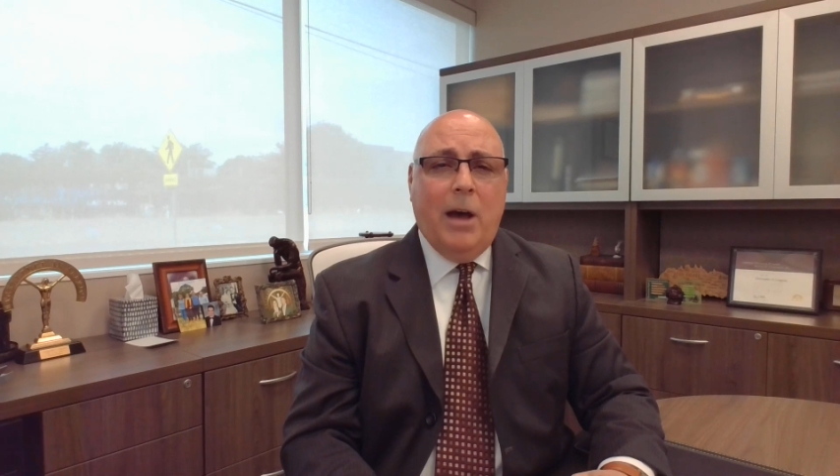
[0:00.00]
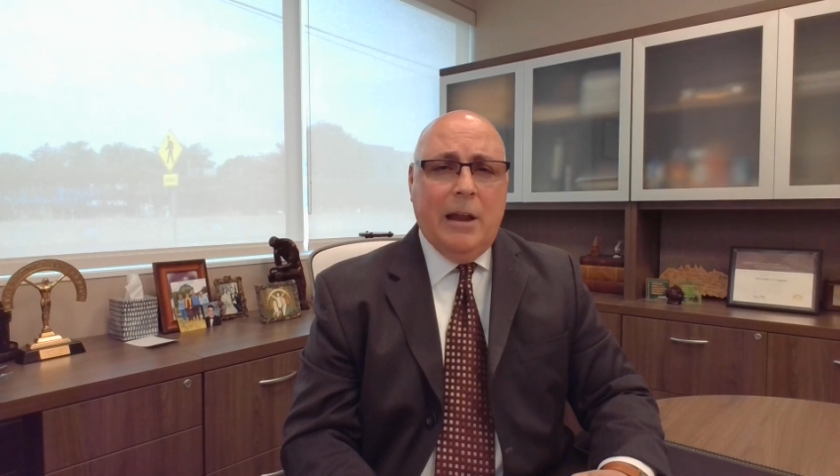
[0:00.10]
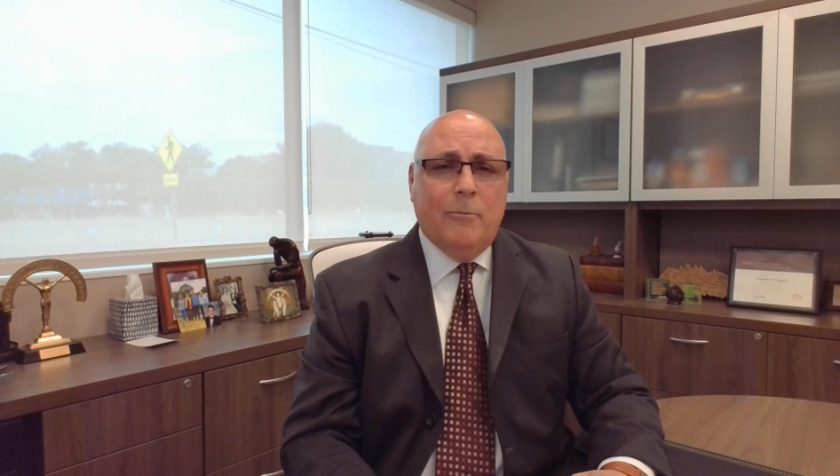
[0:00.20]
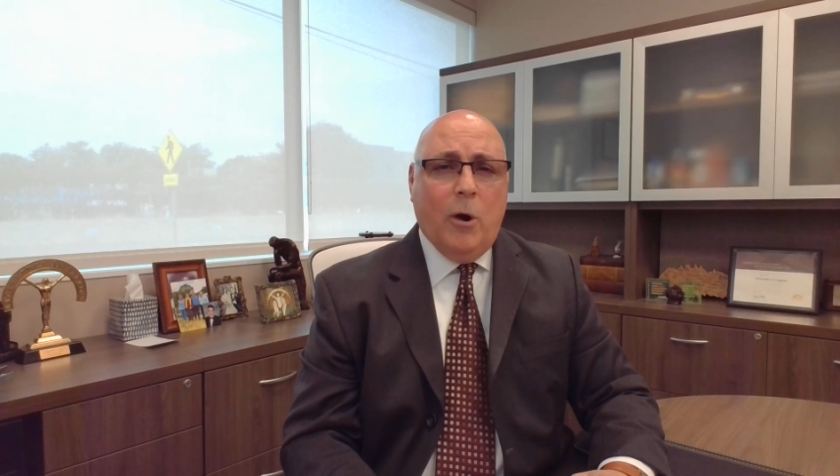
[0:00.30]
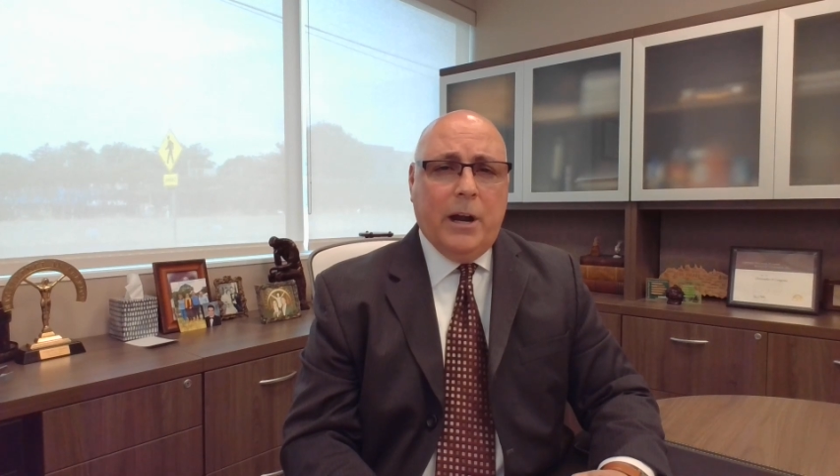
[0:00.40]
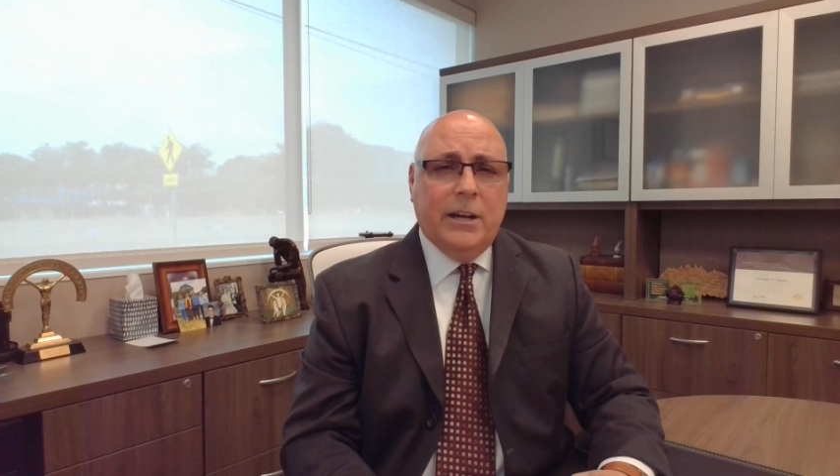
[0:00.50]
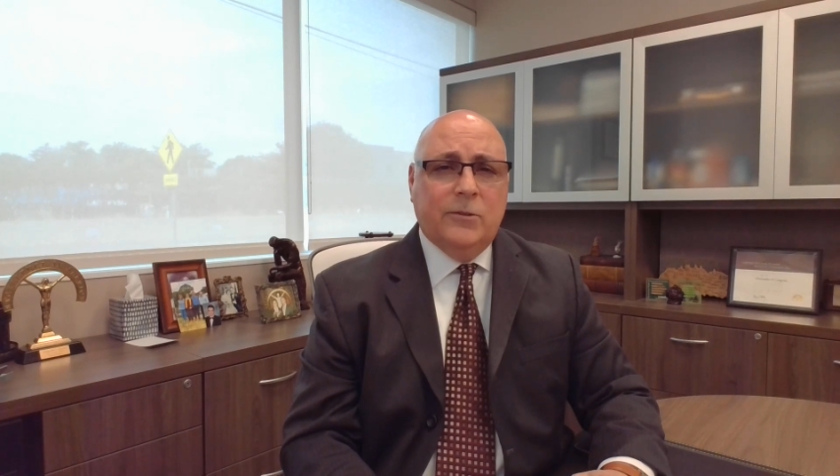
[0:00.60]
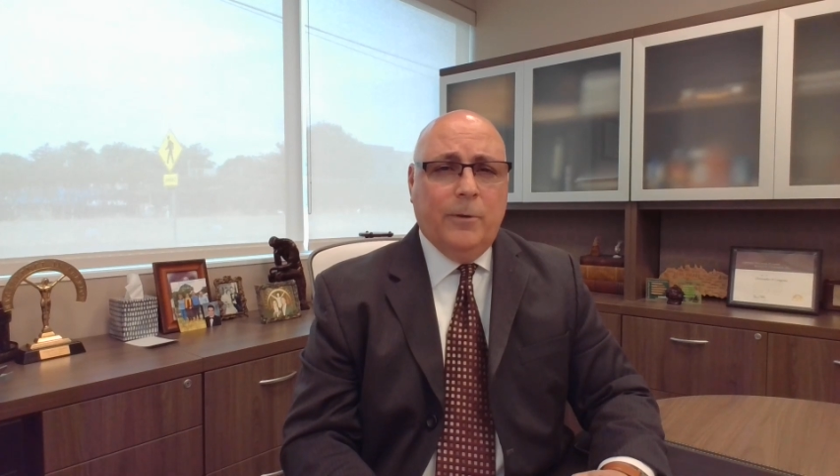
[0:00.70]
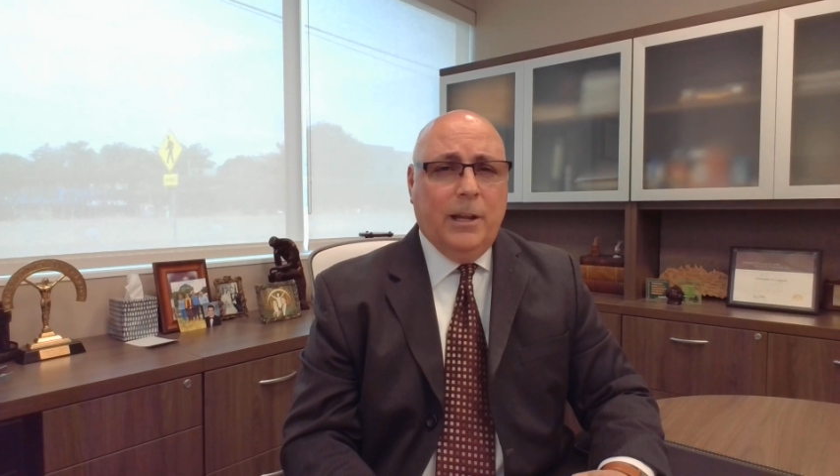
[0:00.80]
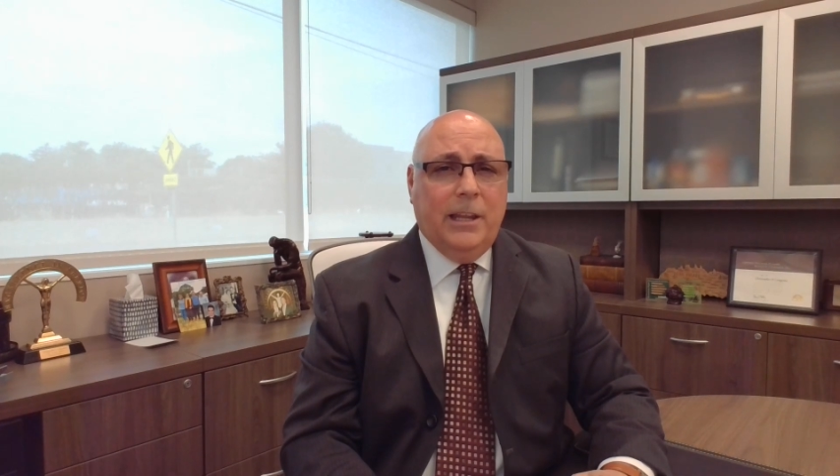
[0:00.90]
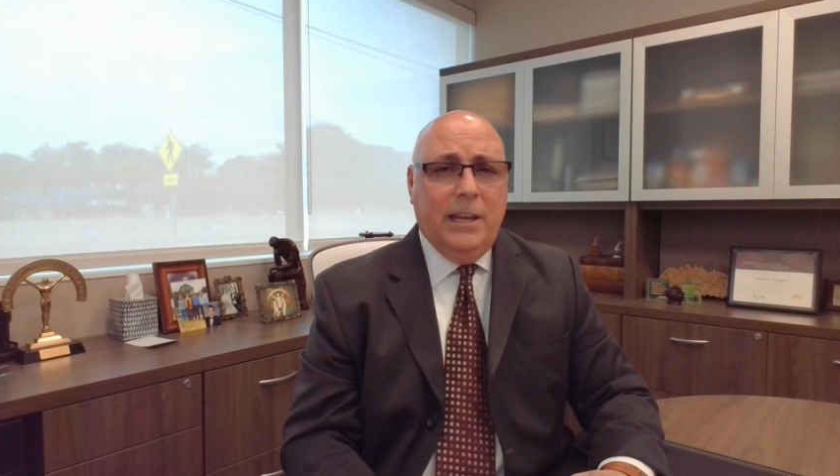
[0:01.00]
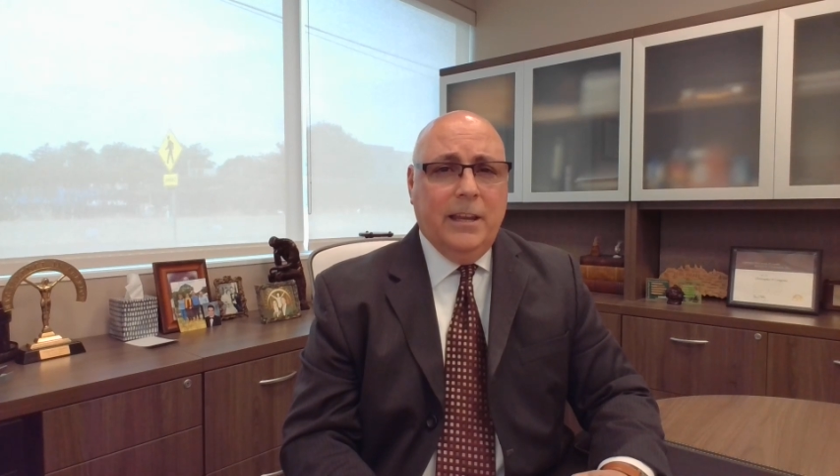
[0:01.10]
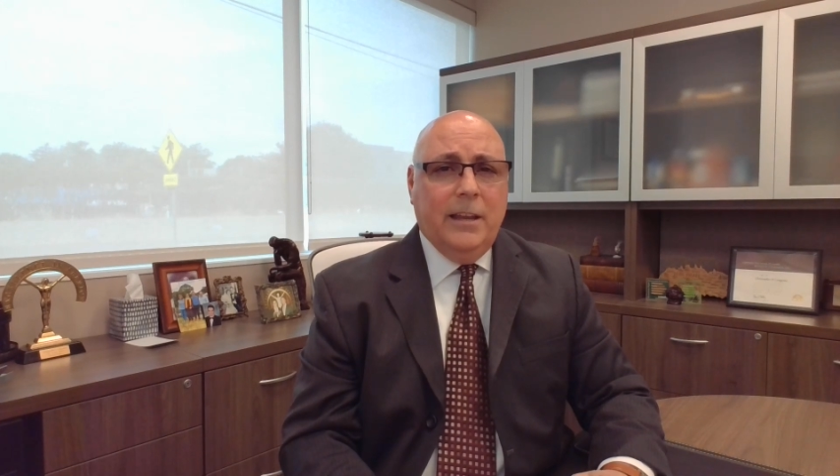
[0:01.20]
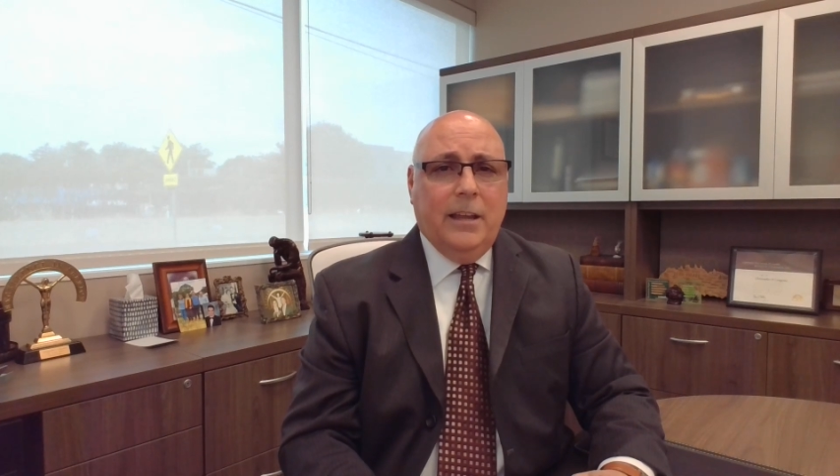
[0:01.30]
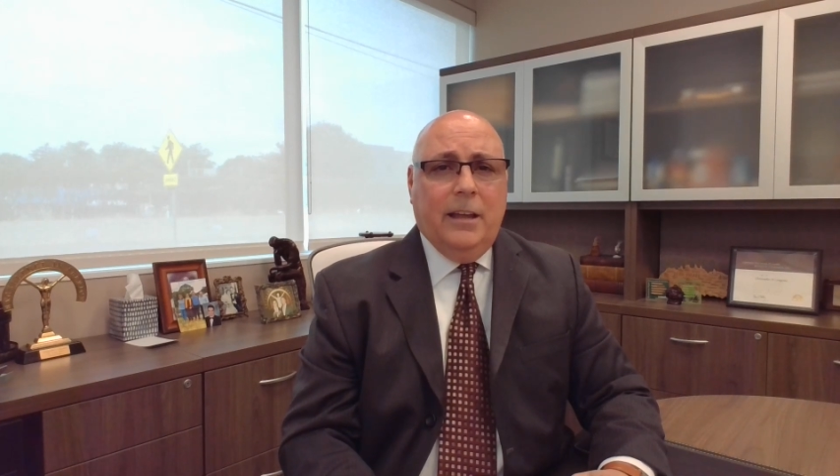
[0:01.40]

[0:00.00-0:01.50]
bond market is really,